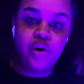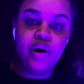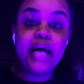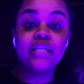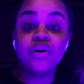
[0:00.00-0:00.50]

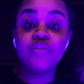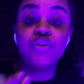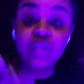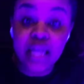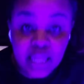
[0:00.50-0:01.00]
right, so if you
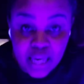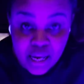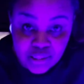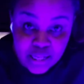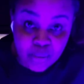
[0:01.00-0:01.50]
didn't
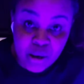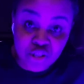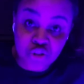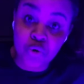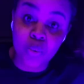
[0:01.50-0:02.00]
catch that, make
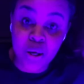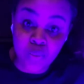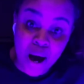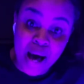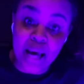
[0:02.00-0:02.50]
sure you
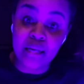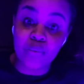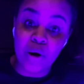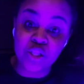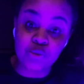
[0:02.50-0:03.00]
rewind and
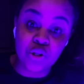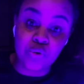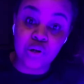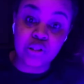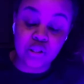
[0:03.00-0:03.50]
watch me do
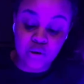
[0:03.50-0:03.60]
it in slow